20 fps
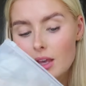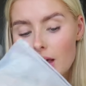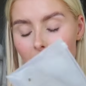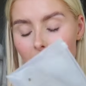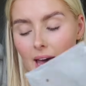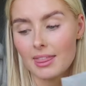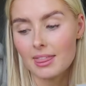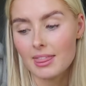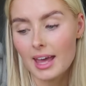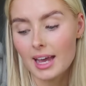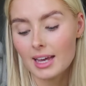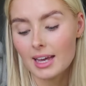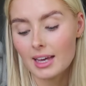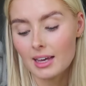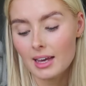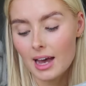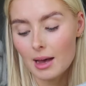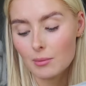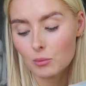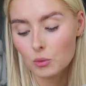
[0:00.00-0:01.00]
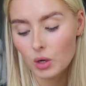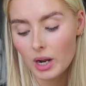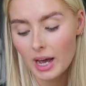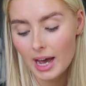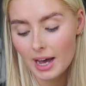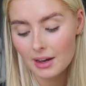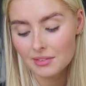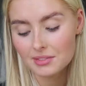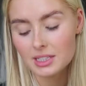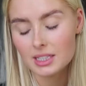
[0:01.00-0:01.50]
I think I'm going to
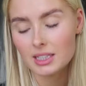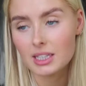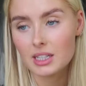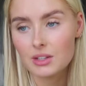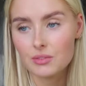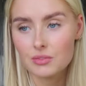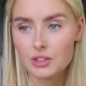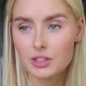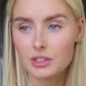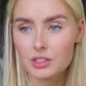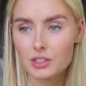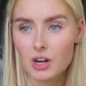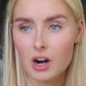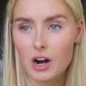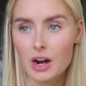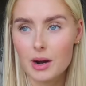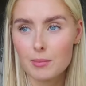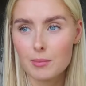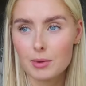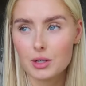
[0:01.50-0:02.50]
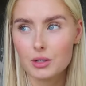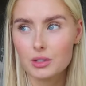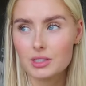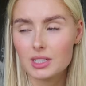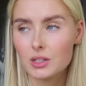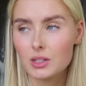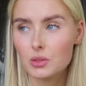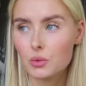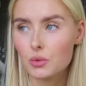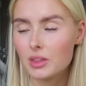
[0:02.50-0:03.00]
have to leave the skirt because
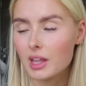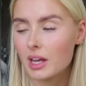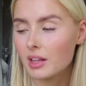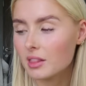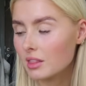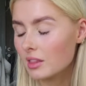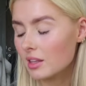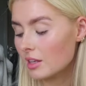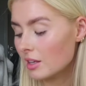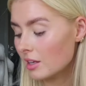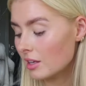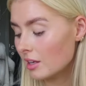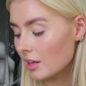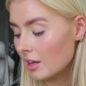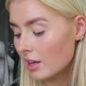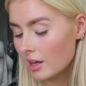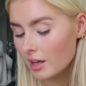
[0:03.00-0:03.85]
I don't think the